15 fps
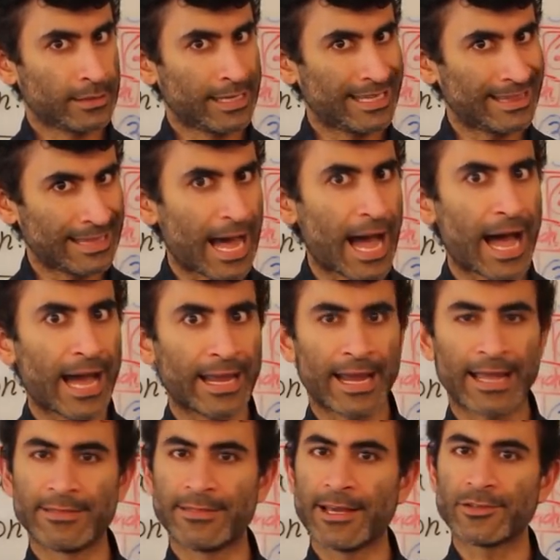They lie
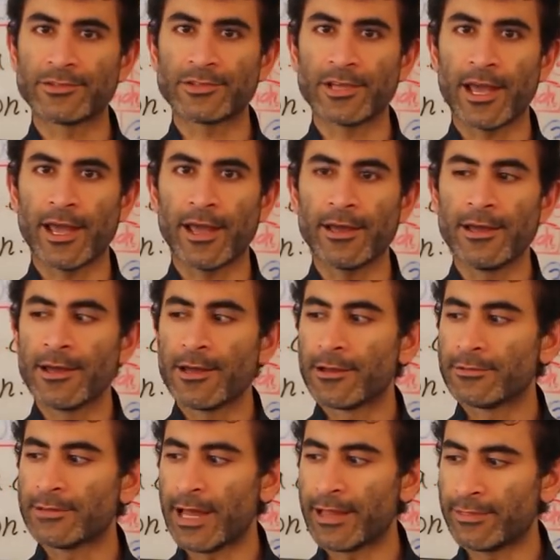and they say
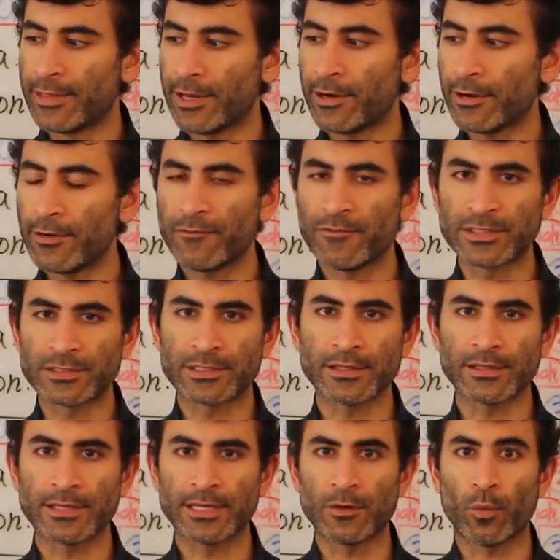that their
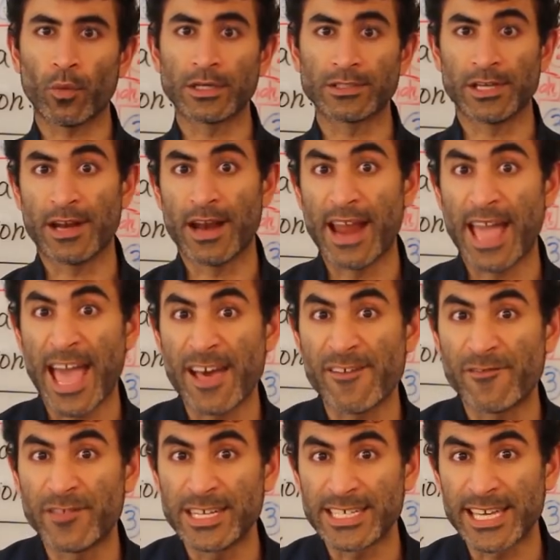facility wasn't an
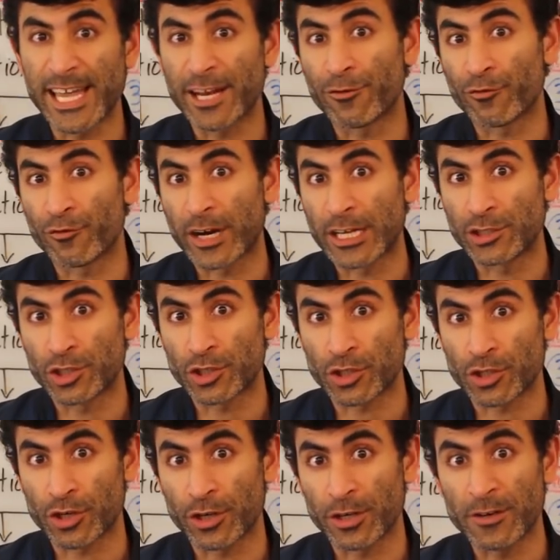FDA
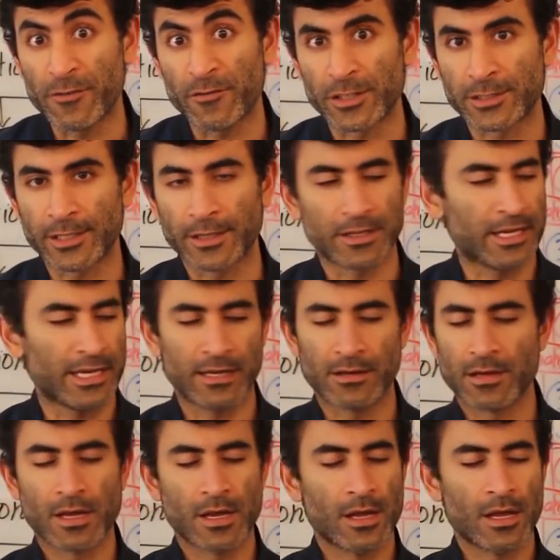registered facility.
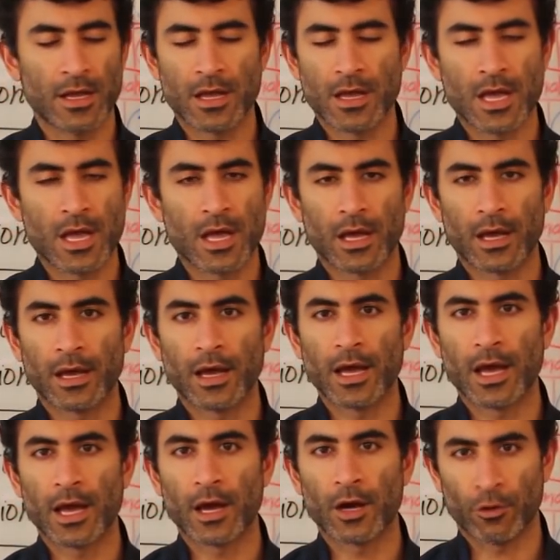
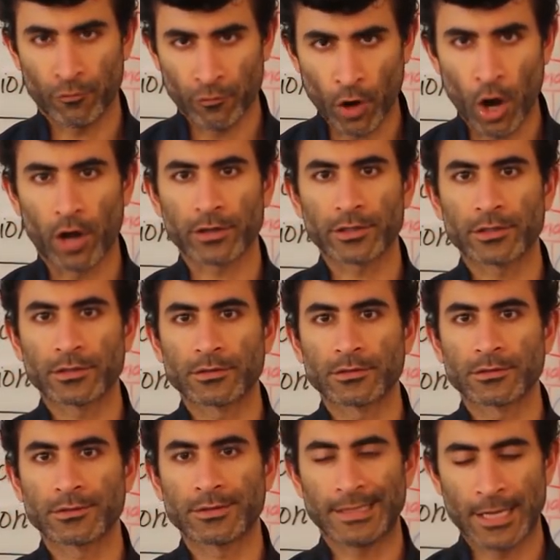Wrong.
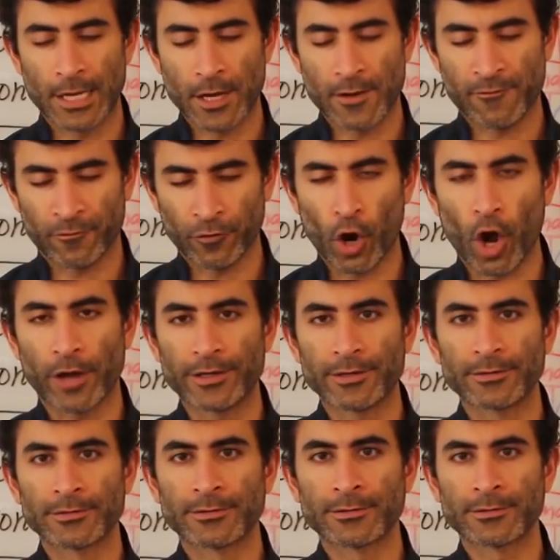Fraud.